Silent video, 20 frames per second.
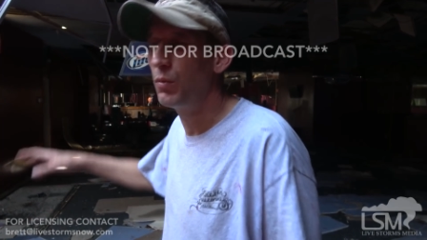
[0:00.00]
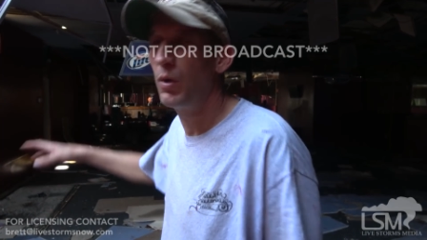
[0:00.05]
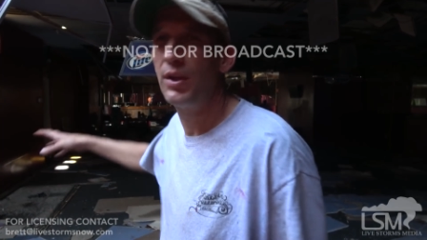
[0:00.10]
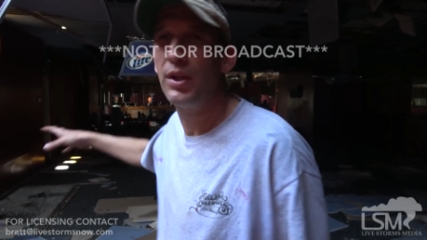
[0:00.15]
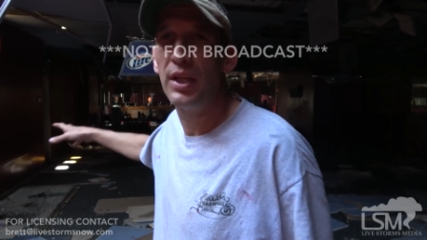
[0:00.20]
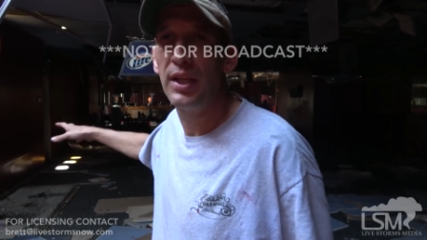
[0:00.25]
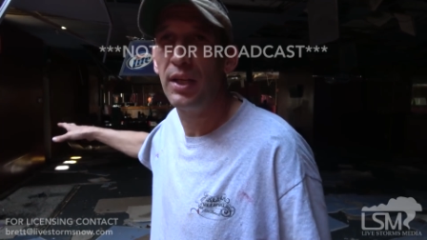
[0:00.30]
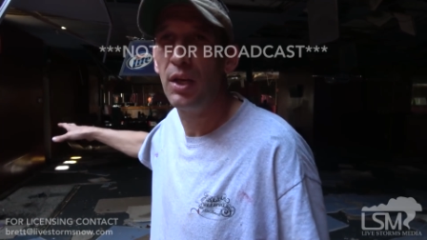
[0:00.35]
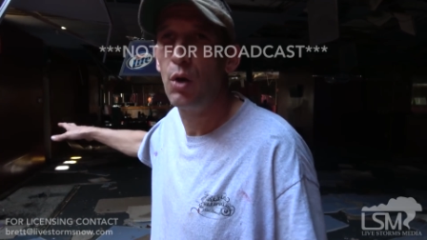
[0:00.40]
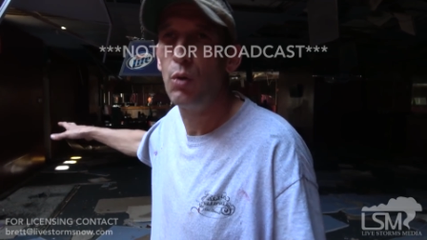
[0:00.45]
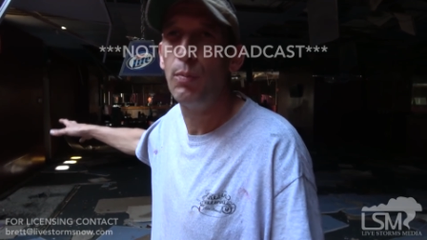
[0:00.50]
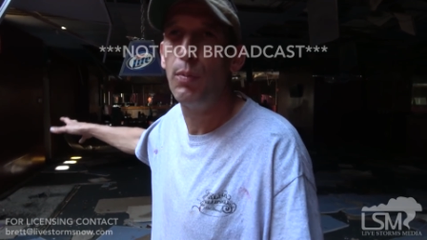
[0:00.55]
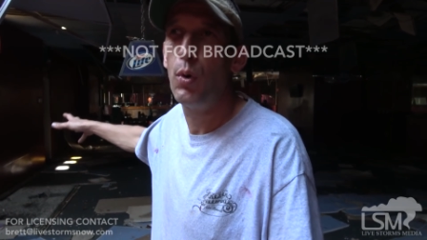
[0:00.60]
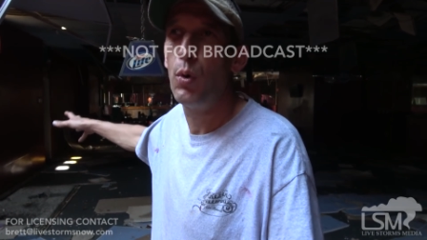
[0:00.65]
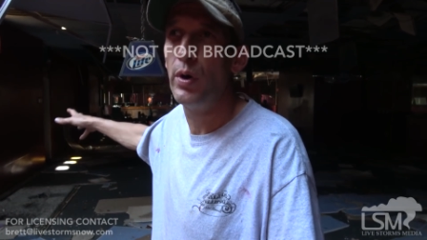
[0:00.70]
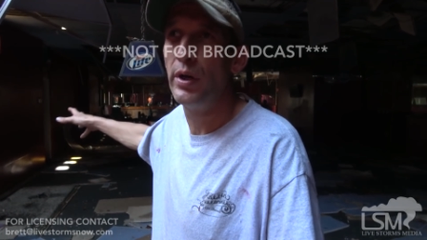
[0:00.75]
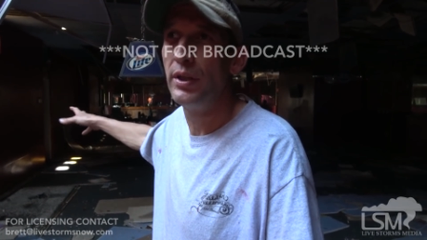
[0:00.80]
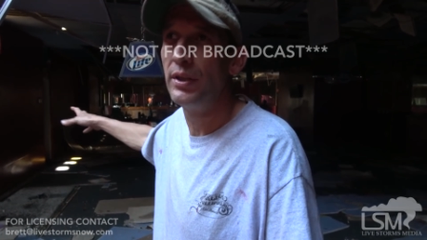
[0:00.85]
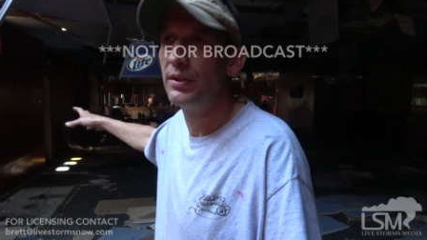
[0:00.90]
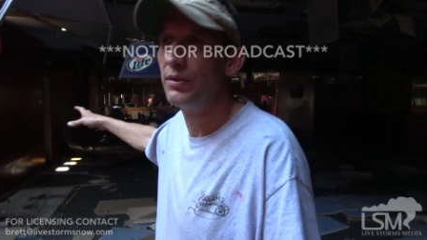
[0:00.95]
One little old
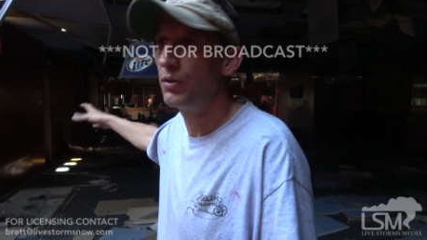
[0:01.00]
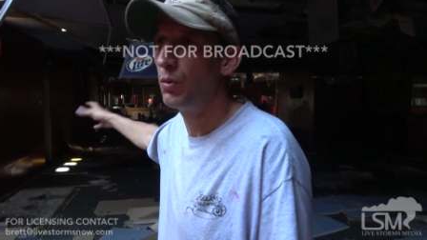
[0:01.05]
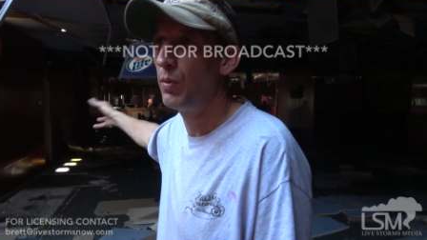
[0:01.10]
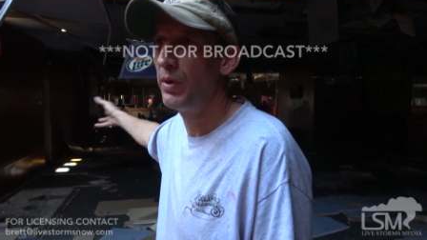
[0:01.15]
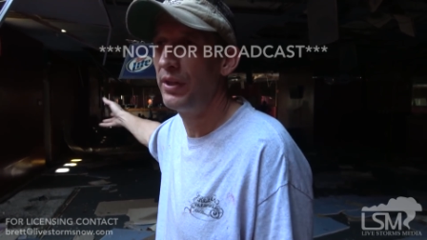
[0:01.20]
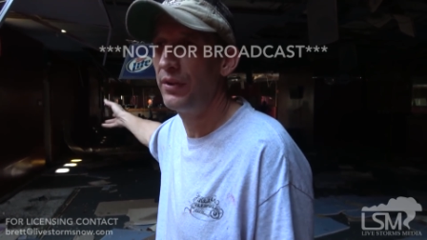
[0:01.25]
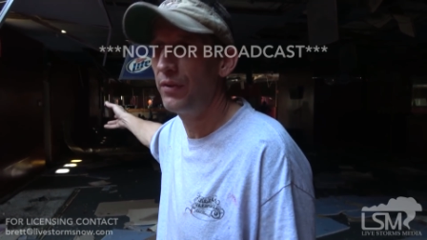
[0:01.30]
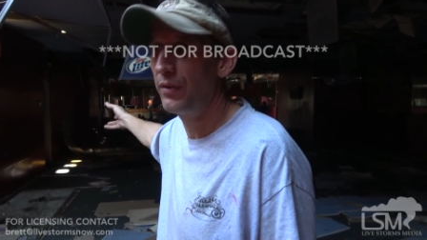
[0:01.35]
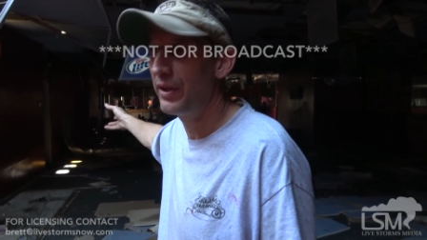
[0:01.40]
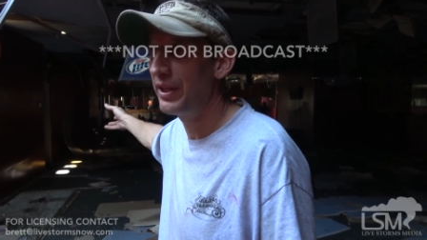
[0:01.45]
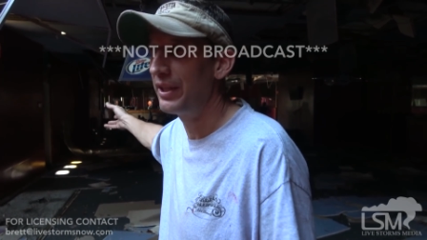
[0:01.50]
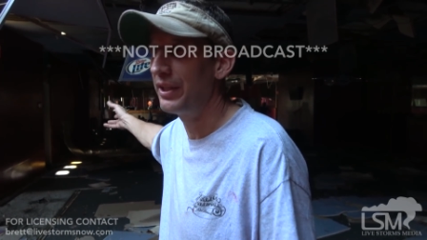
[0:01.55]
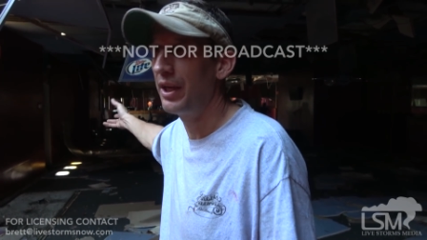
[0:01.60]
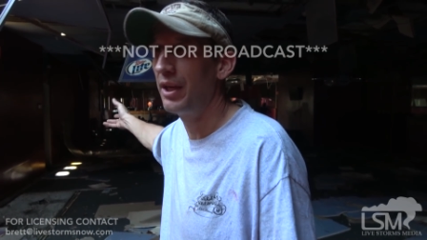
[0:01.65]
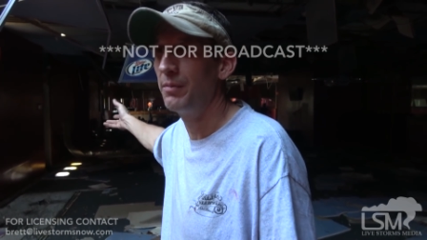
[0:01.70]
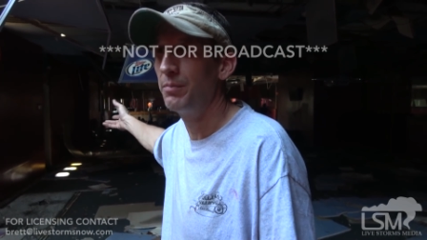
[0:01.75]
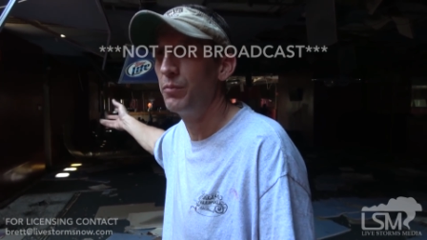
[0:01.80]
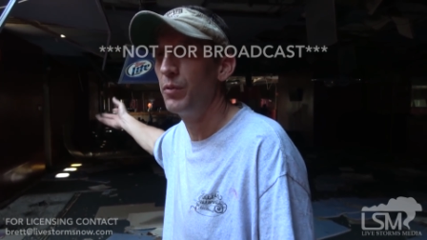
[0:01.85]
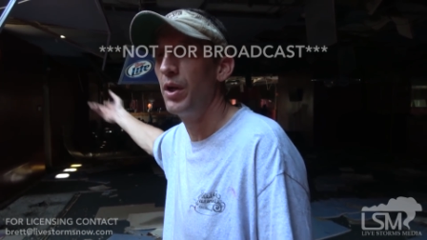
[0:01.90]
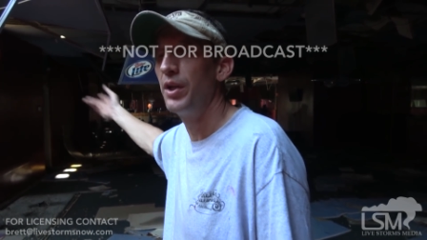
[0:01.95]
boy, 23,
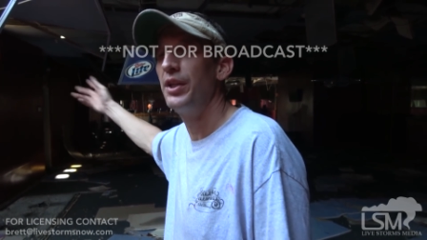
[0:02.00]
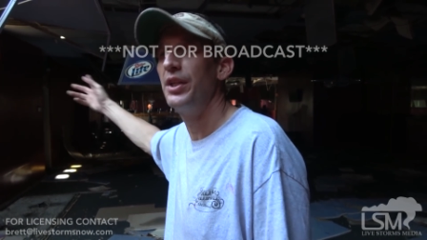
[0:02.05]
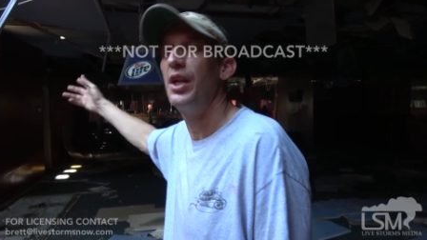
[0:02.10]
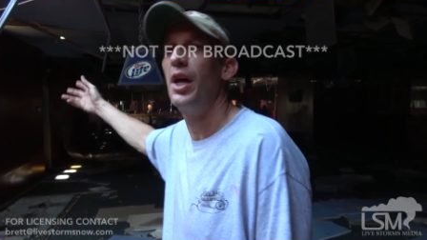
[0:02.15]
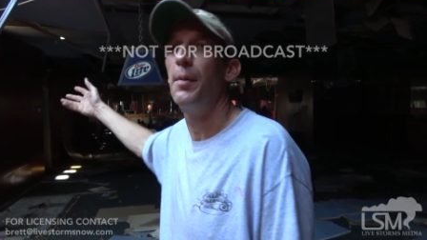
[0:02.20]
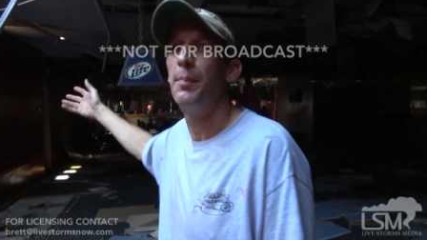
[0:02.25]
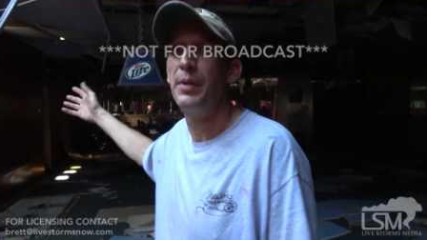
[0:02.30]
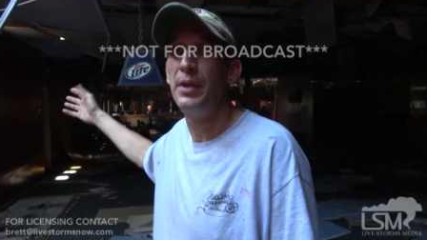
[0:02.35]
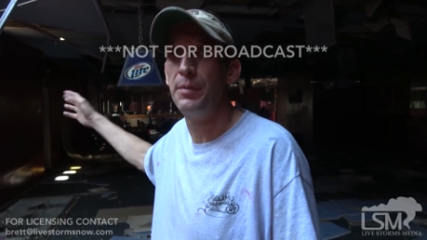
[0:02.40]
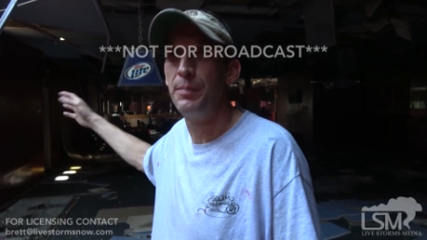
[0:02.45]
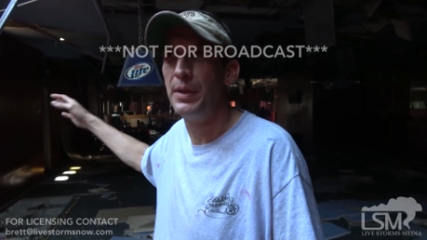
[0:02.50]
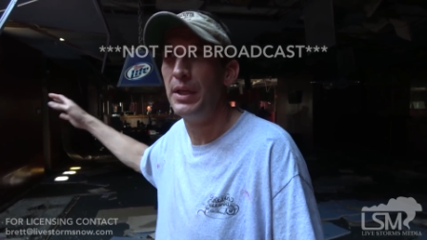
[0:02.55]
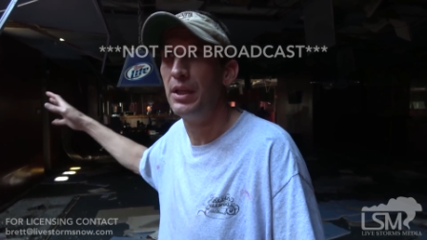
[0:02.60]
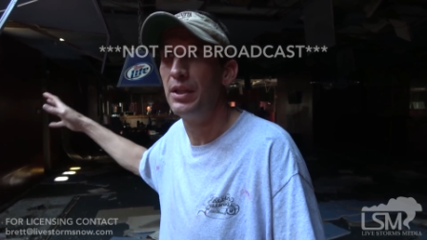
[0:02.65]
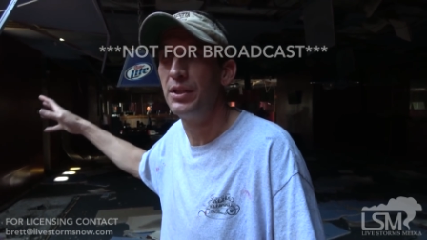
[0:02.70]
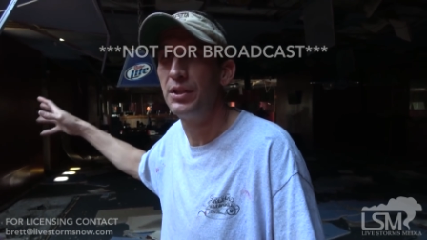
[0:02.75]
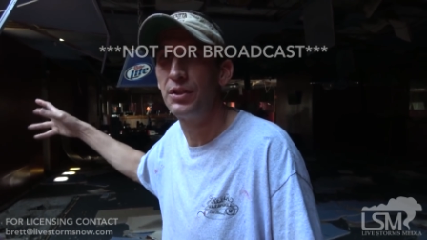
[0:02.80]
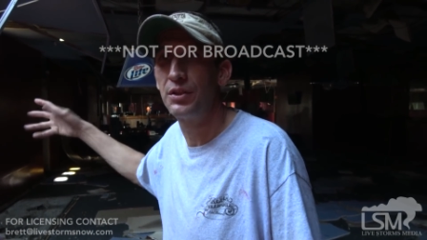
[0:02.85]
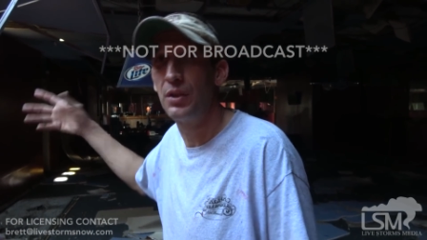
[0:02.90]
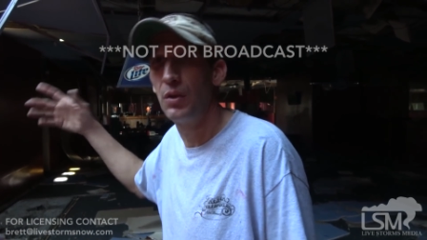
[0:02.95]
come running up in the
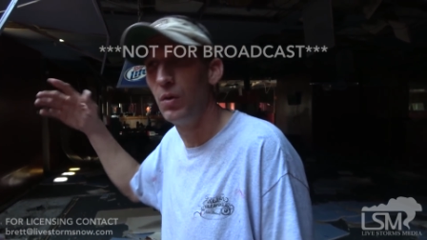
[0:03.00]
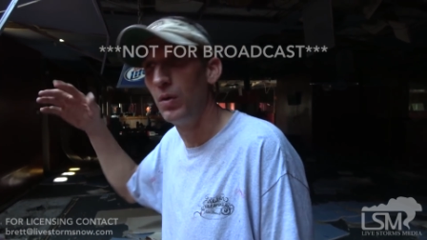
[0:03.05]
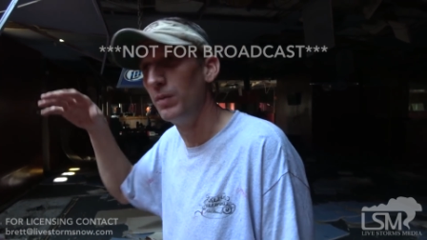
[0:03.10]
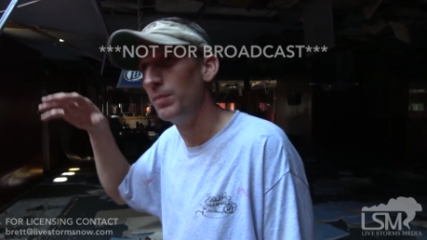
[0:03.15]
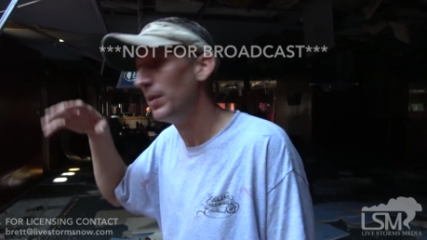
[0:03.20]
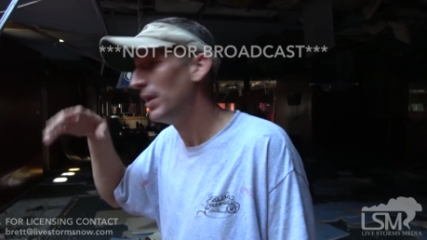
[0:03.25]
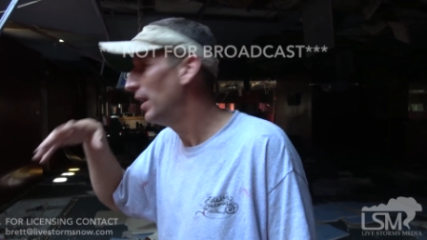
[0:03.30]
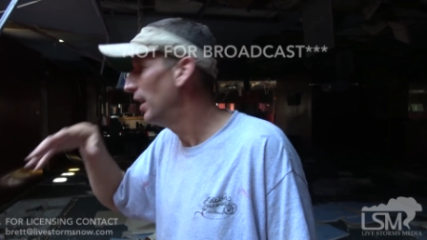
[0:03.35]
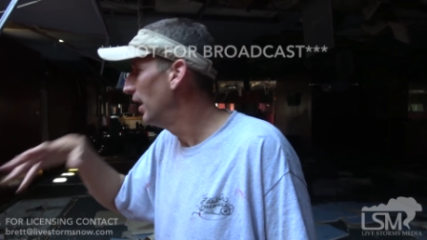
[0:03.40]
middle of the storm.